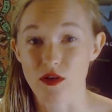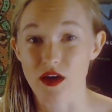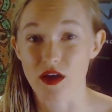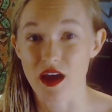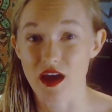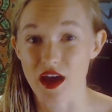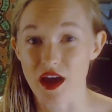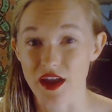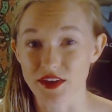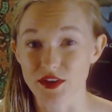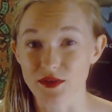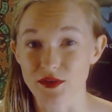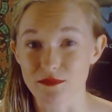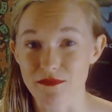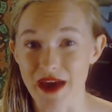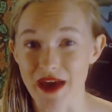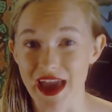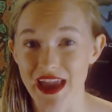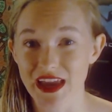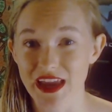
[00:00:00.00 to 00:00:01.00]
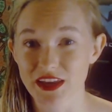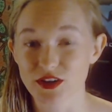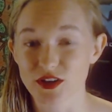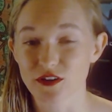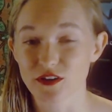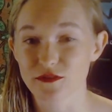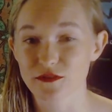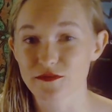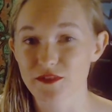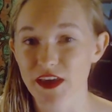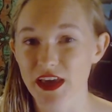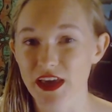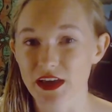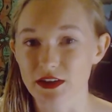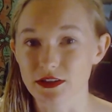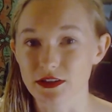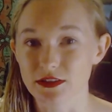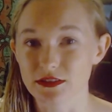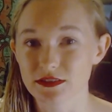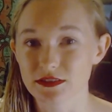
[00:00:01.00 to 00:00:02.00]
And you may not
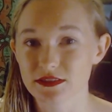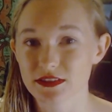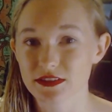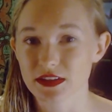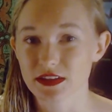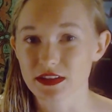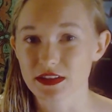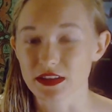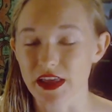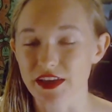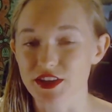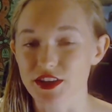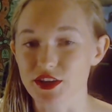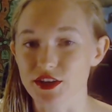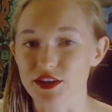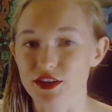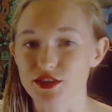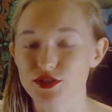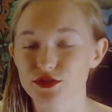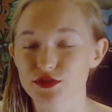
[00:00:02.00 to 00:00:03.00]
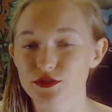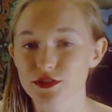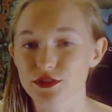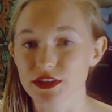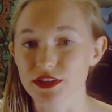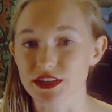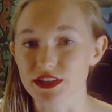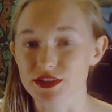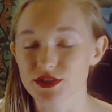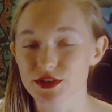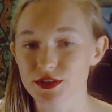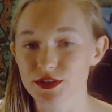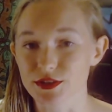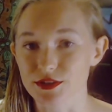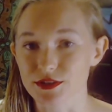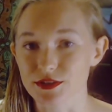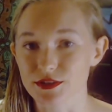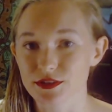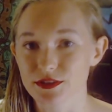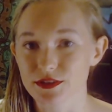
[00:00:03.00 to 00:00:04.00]
feel like you can truly
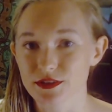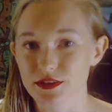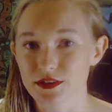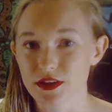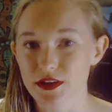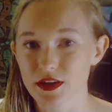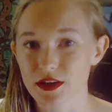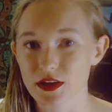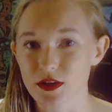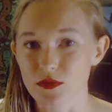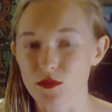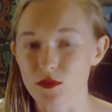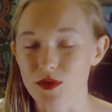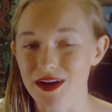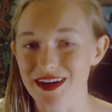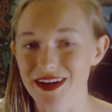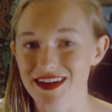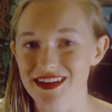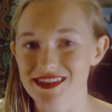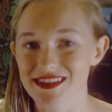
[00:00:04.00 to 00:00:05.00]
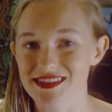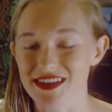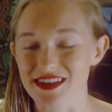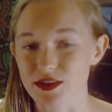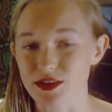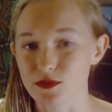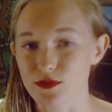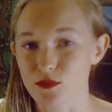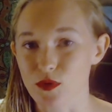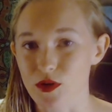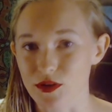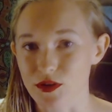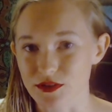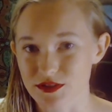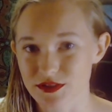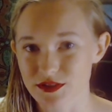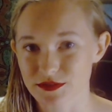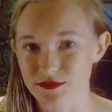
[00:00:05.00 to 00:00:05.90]
do what it is that you want.